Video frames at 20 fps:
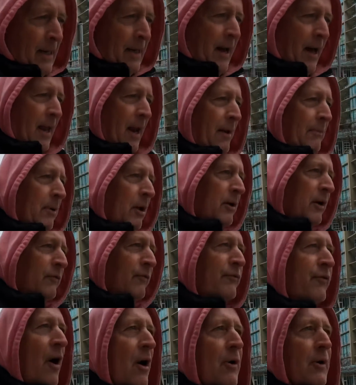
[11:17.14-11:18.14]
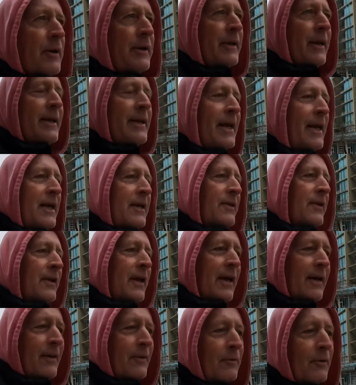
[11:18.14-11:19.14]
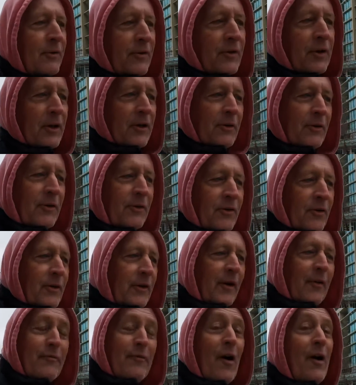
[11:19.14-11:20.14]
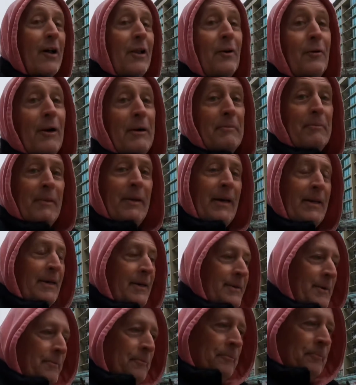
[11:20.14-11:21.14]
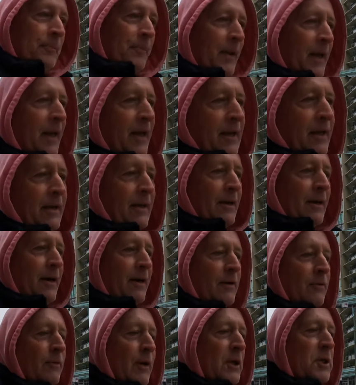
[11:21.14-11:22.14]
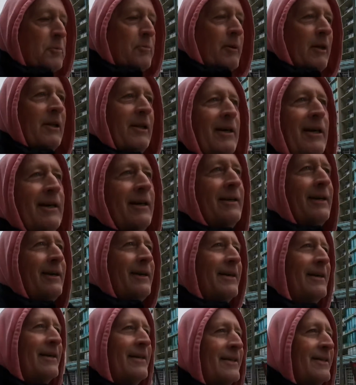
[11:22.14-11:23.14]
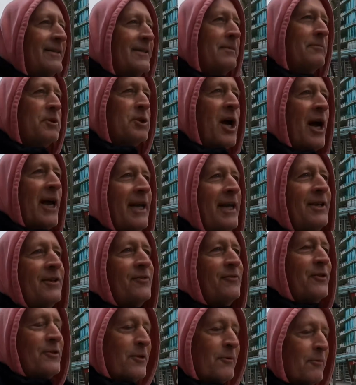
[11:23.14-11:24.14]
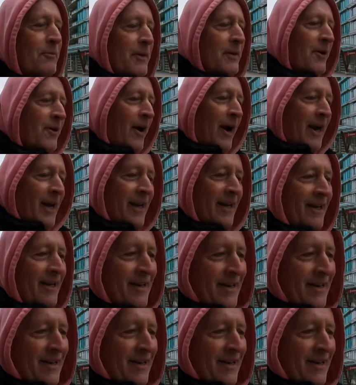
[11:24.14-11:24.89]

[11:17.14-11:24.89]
and I'm looking forward to getting together with you and doing a follow-up in Richmond. Some Chinese food would be great.